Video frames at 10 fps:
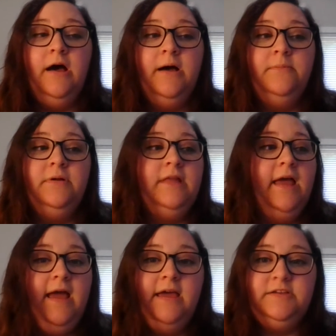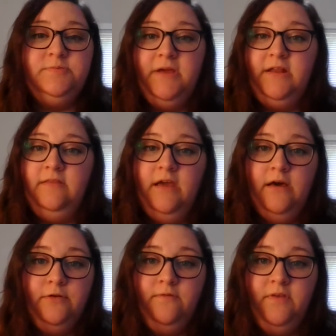Like I explained in the
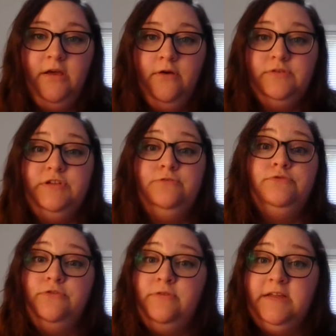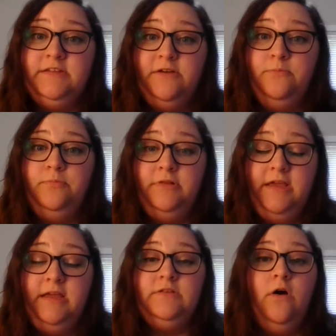other videos, you do need to
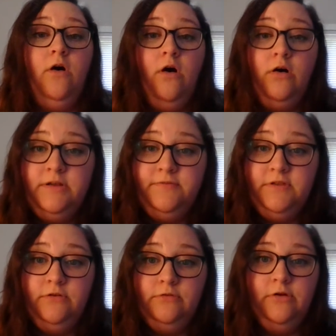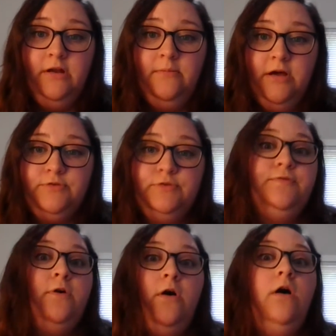complete all of the new learning modules
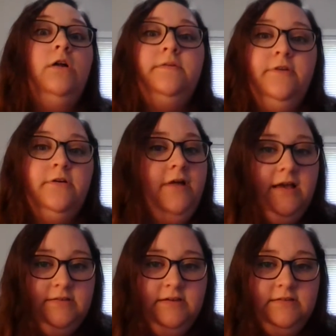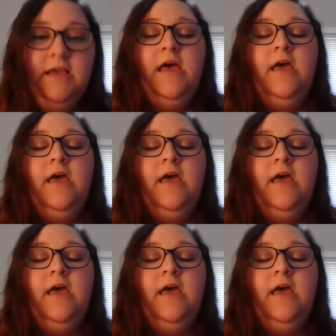for all of your classes